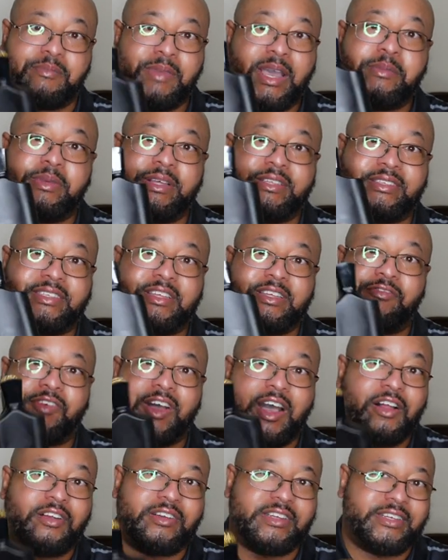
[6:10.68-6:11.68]
it might be a scent
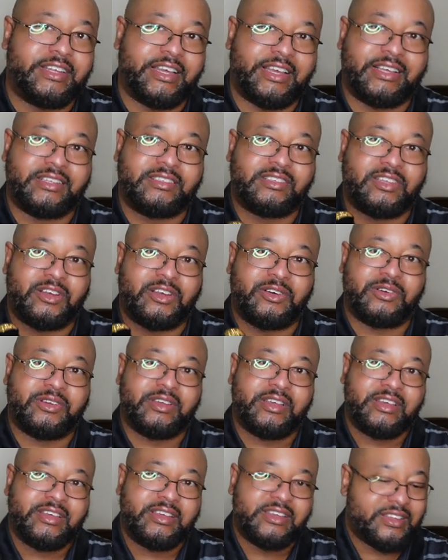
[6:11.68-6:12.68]
for all the days. So,
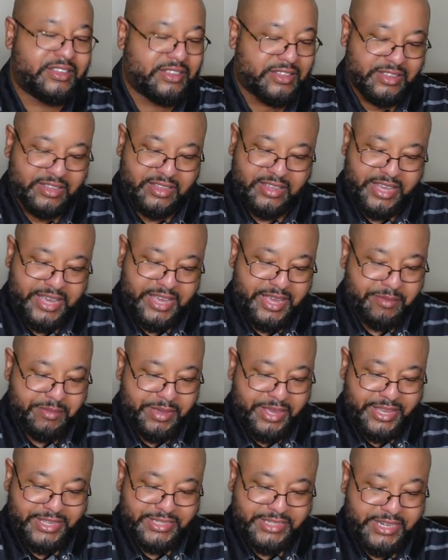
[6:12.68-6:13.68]
hey
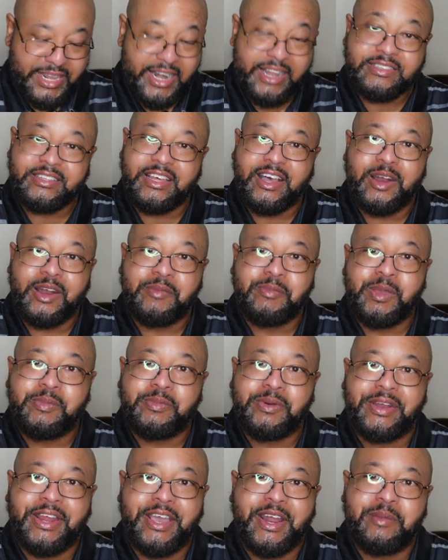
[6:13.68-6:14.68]
man, shout out to all the
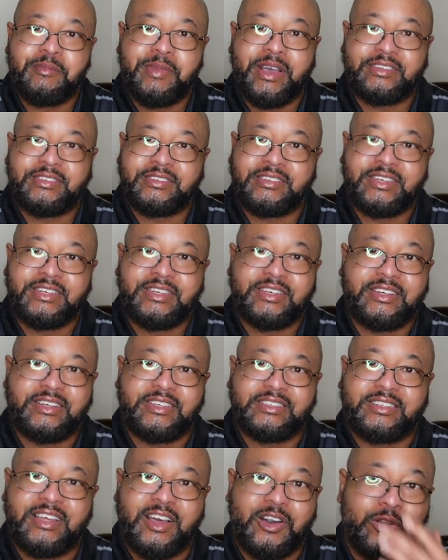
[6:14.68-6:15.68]
people that the Masters in
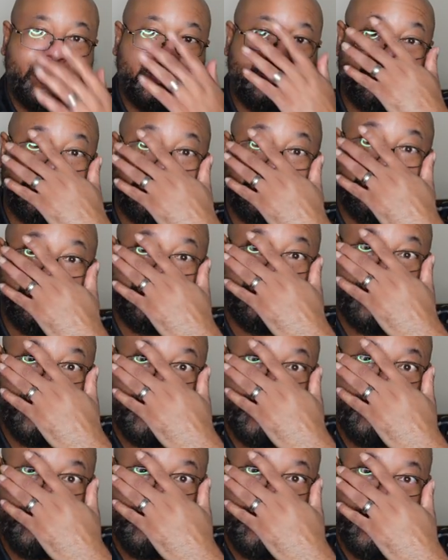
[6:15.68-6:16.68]
Augusta. I hope,
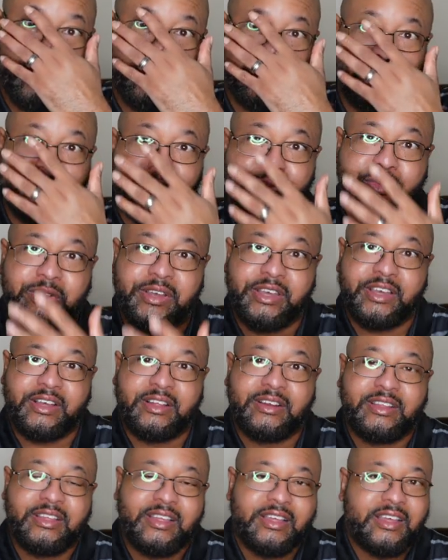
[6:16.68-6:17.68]
hope you all do
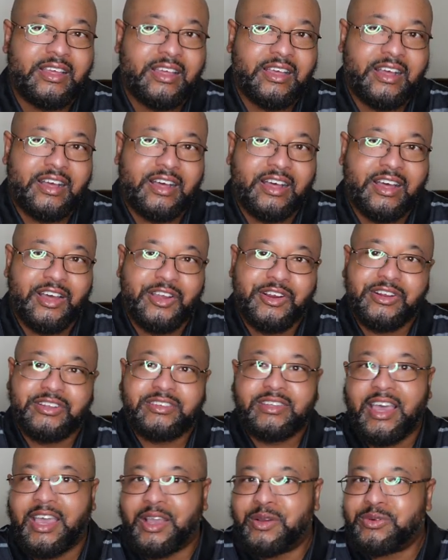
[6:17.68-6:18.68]
well. Uh, I
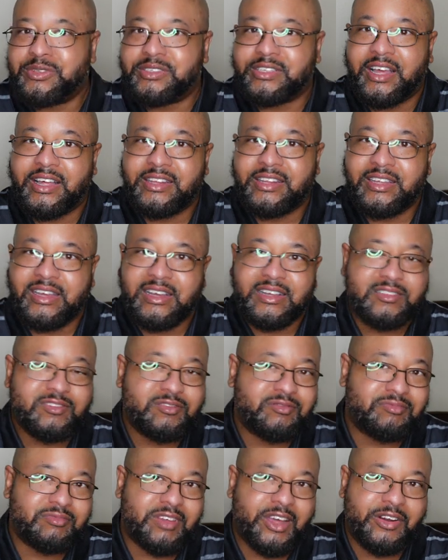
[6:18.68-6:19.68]
heard Tiger was out there. I
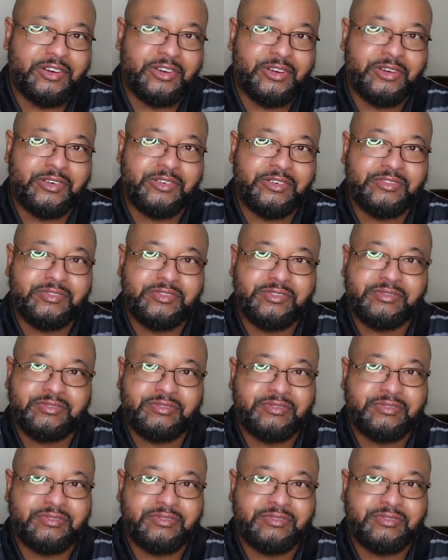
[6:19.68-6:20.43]
don't know.